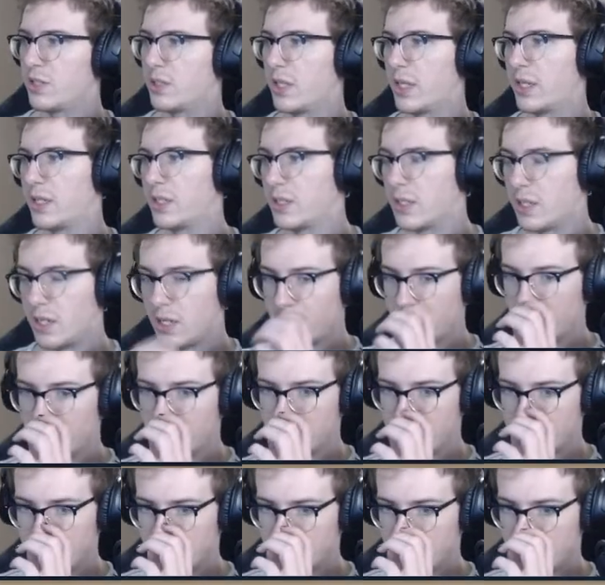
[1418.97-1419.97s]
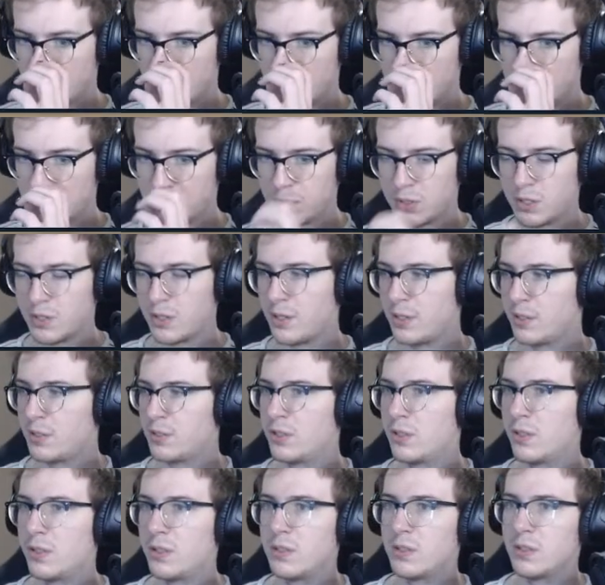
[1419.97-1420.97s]
like other design
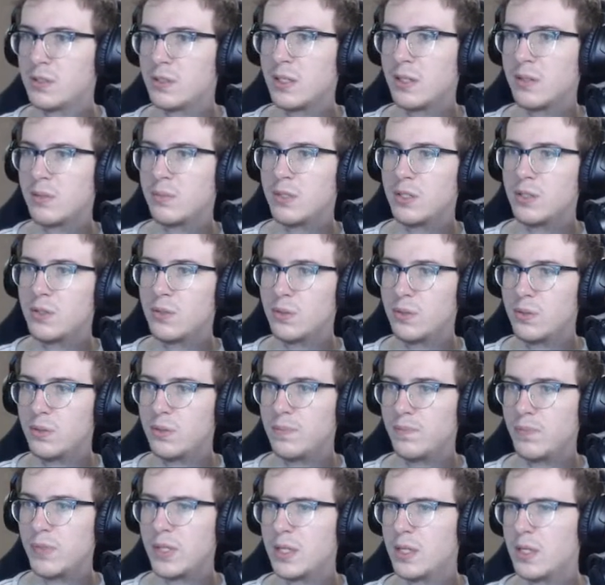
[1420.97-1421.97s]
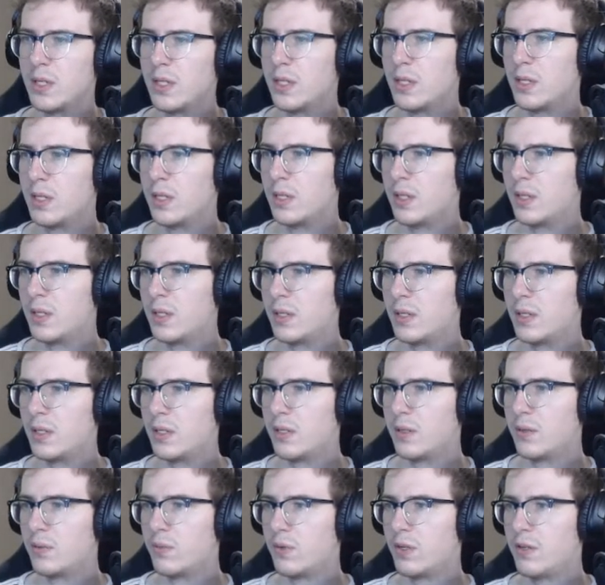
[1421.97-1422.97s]
inspirations. That would be cool.
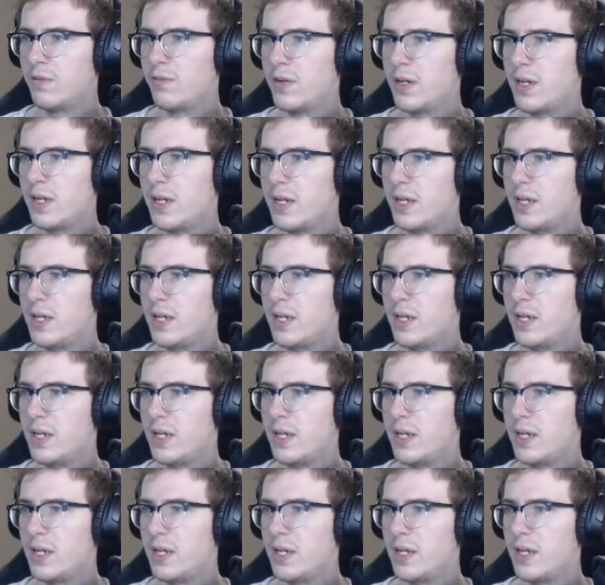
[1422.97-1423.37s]
What if I